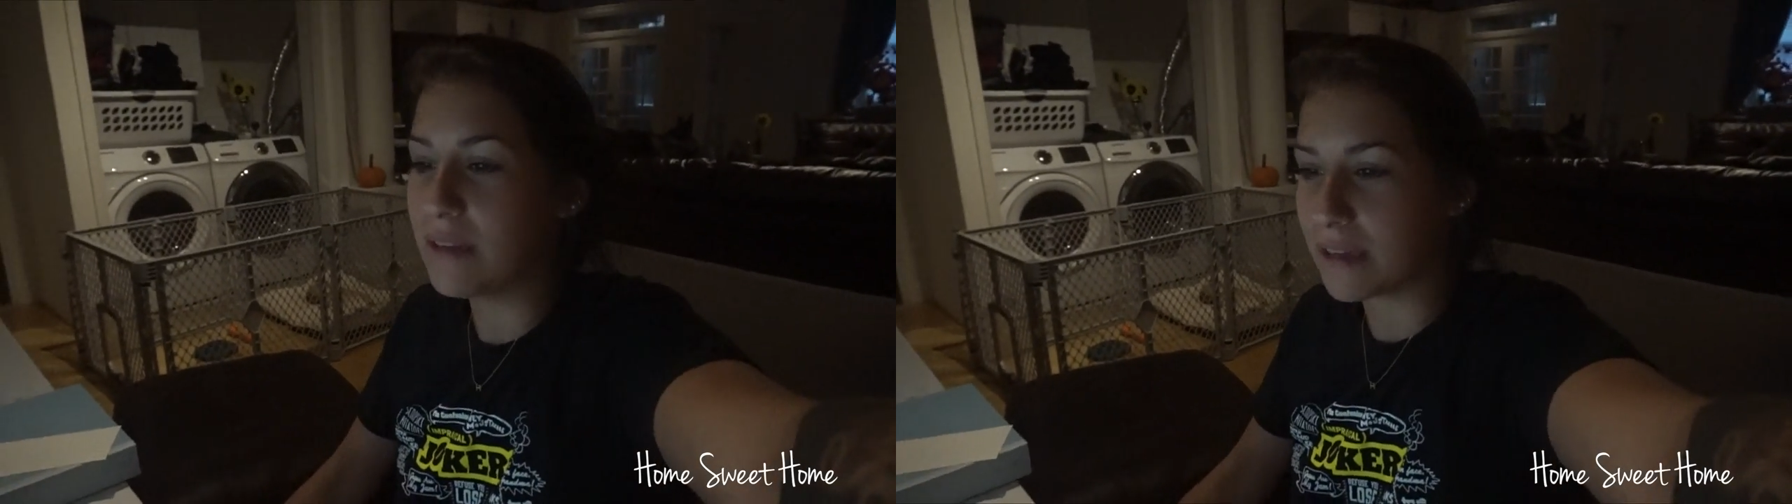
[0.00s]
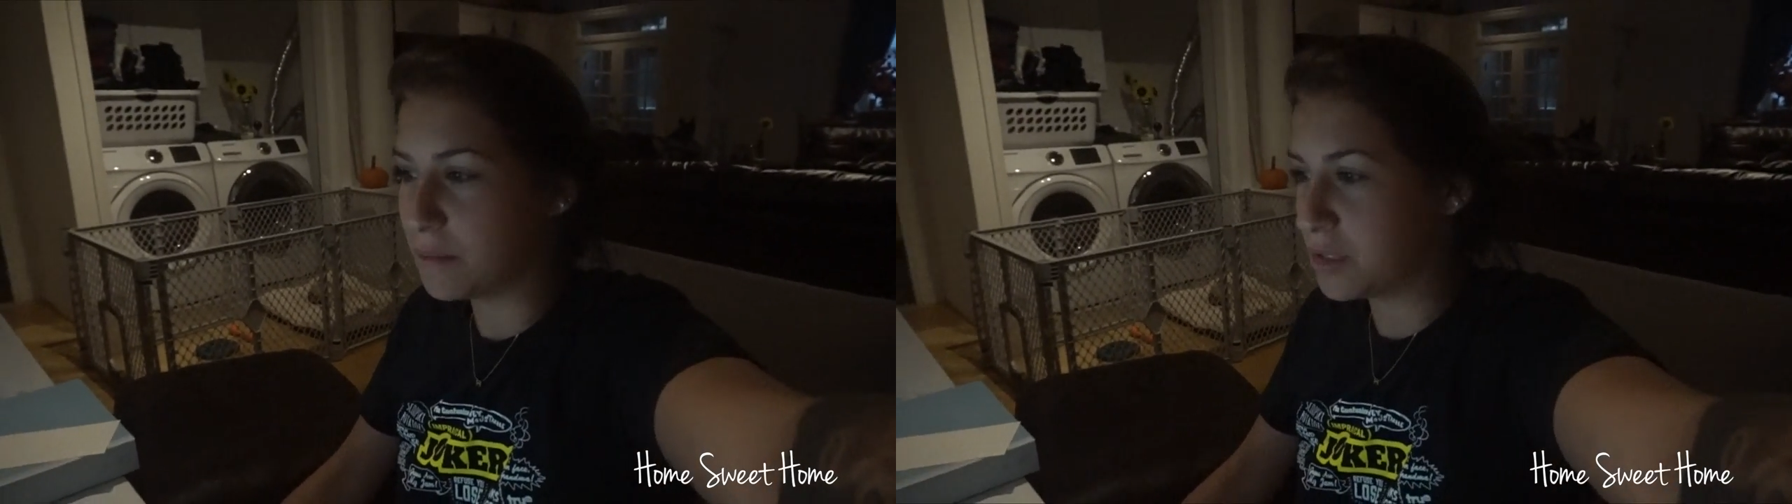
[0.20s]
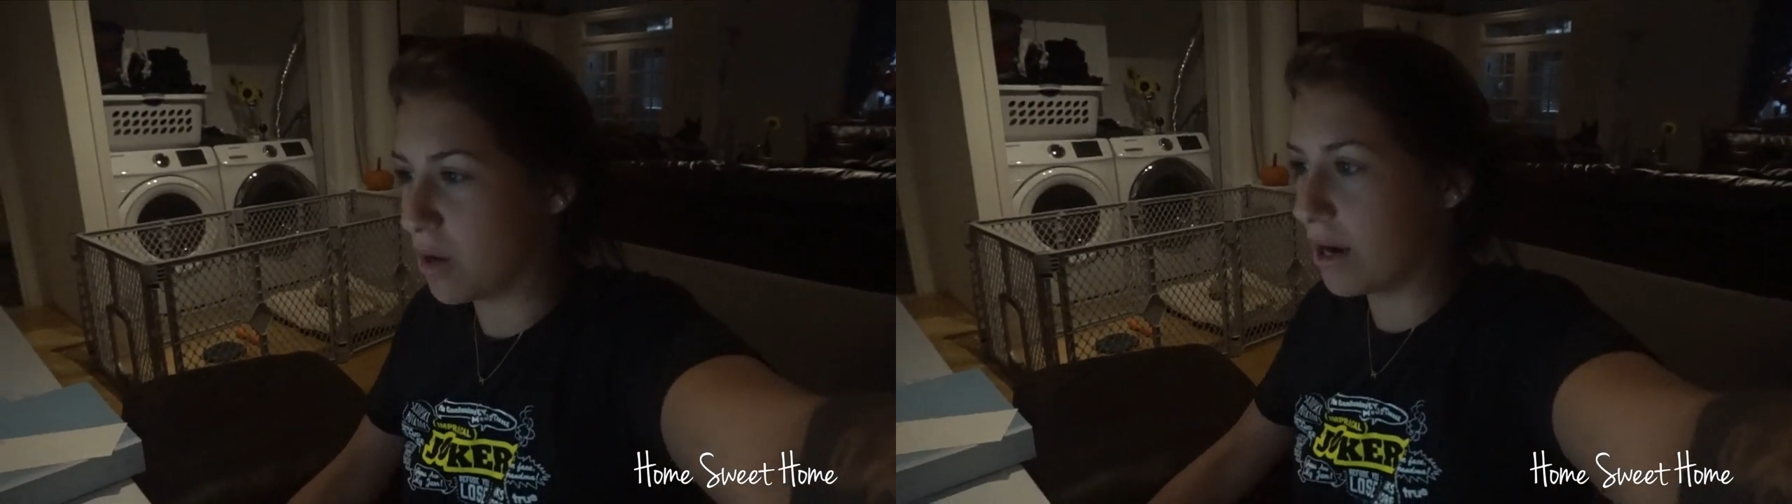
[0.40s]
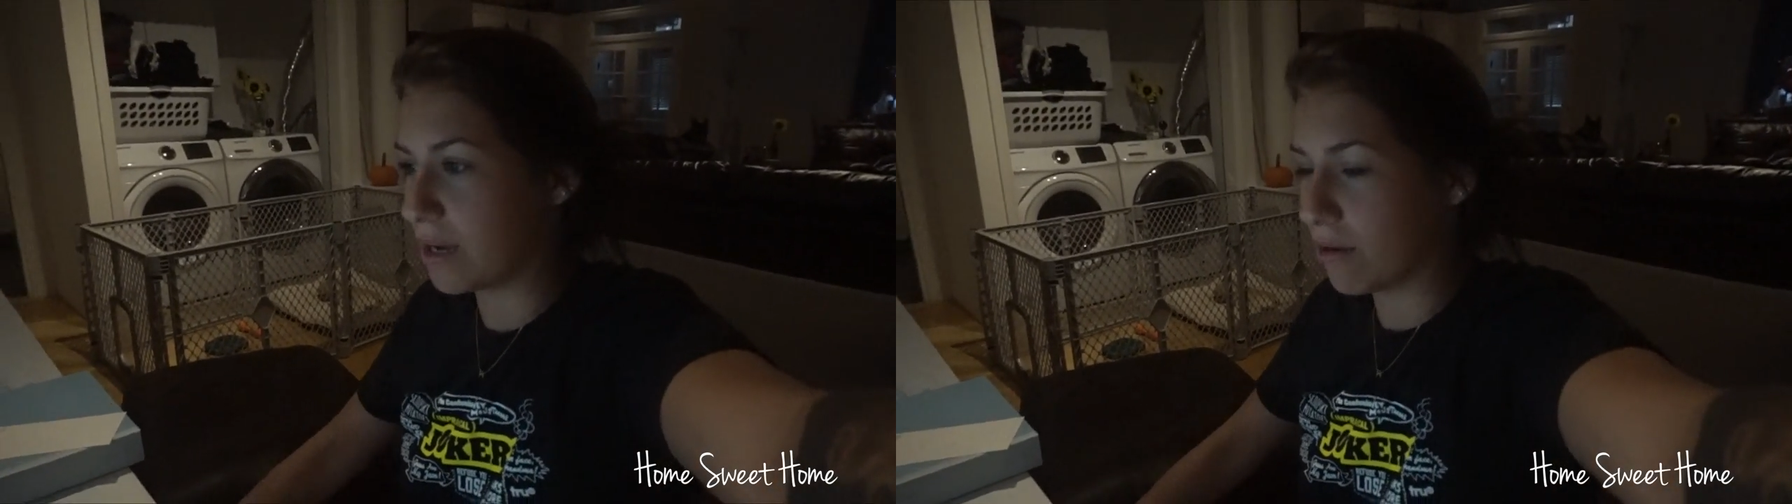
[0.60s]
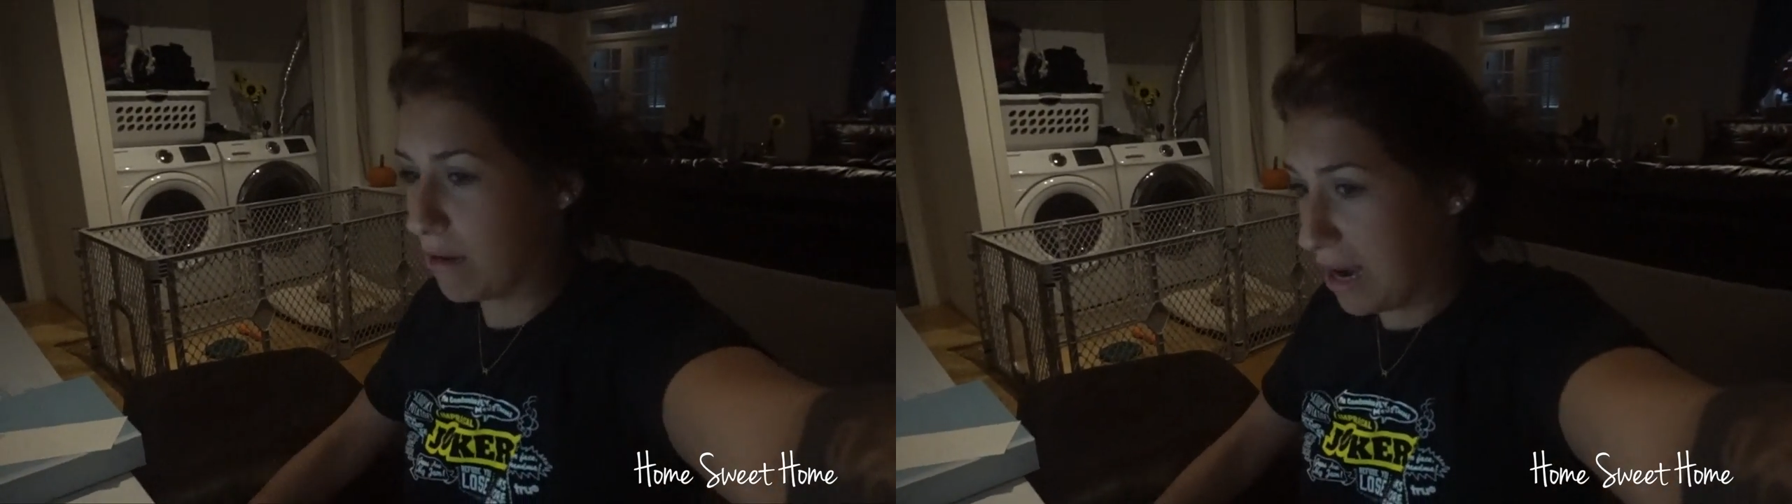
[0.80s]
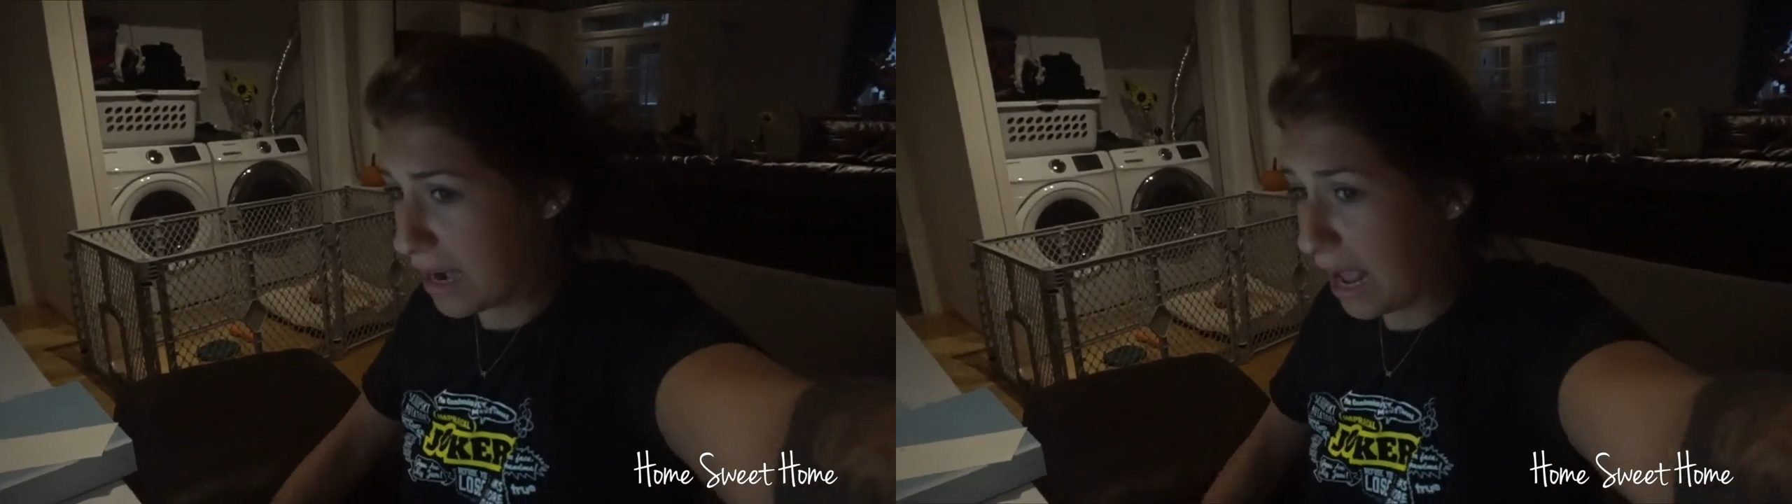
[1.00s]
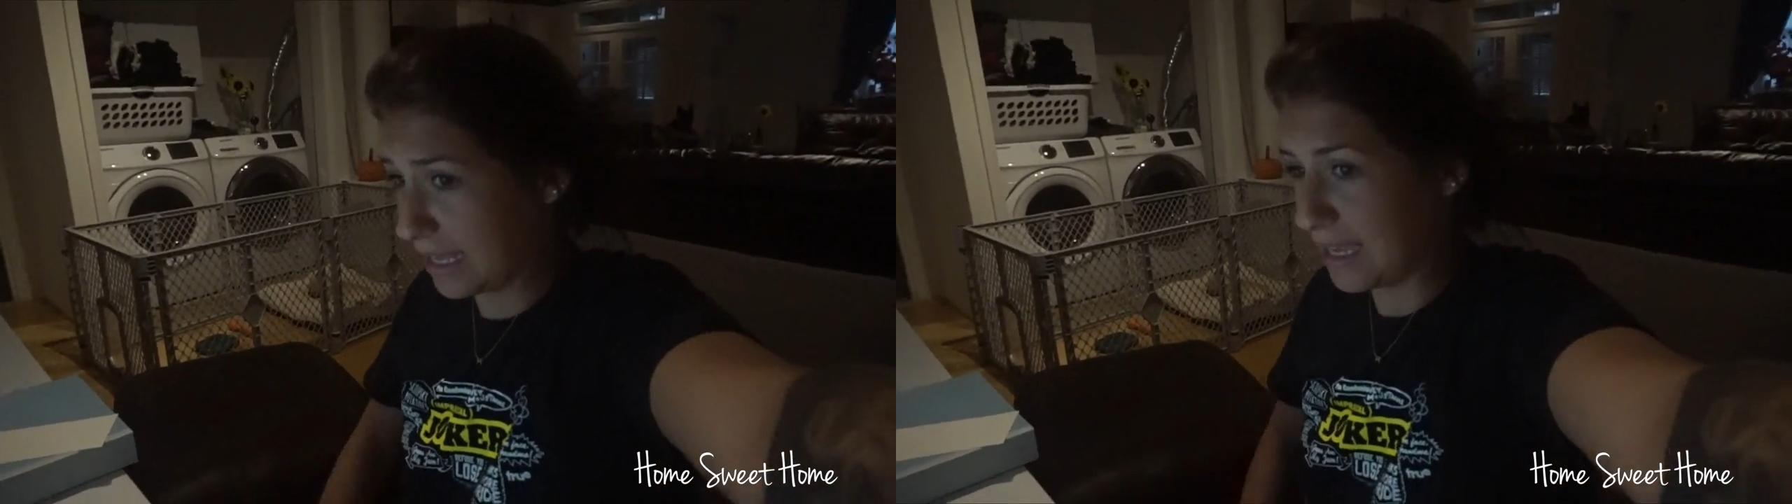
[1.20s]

Like, I'm sorry, you're right. I